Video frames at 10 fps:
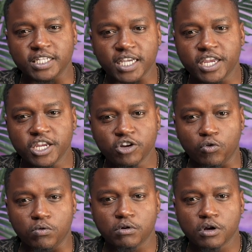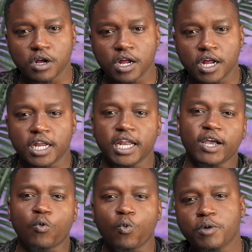hero. Like
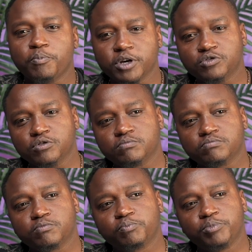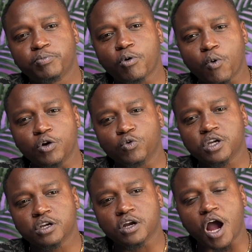one person people were
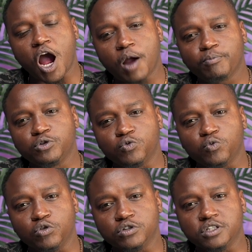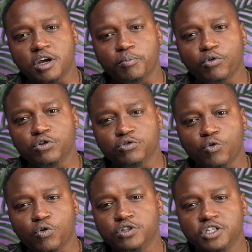looking up to was Napoleon
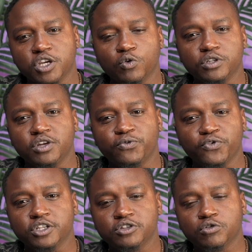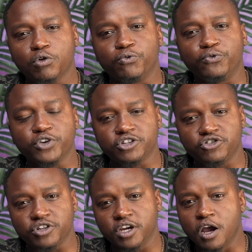because he was the face of
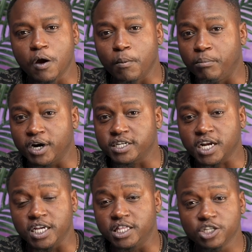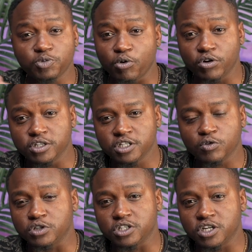victory. But at this point, he
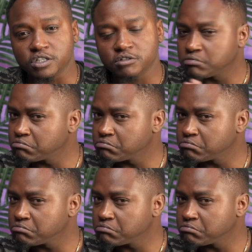was just